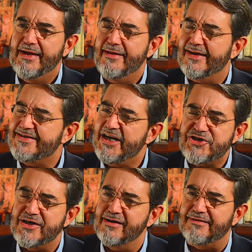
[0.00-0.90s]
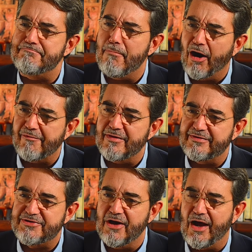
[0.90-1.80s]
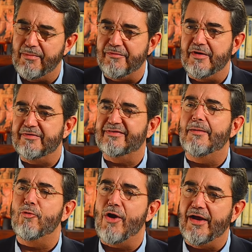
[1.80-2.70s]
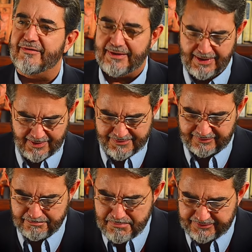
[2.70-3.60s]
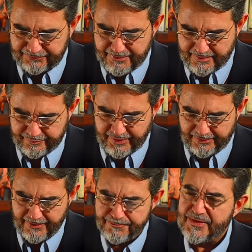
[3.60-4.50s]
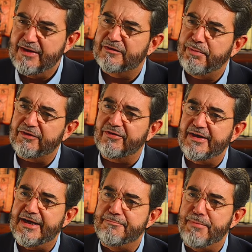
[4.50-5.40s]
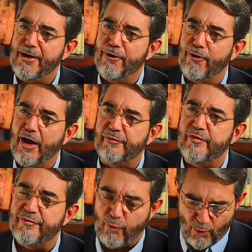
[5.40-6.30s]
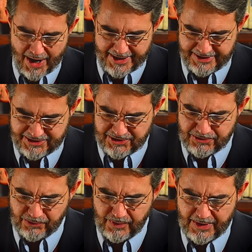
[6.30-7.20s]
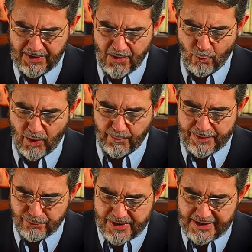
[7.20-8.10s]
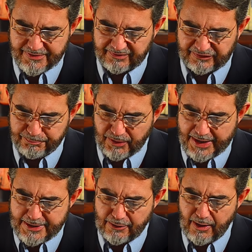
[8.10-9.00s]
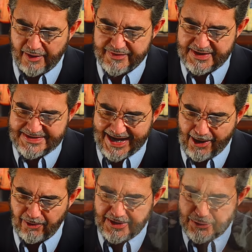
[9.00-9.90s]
that teaching does a marvelous job of summarizing this mystery of faith, especially in paragraph 492, where we read the splendor of an entirely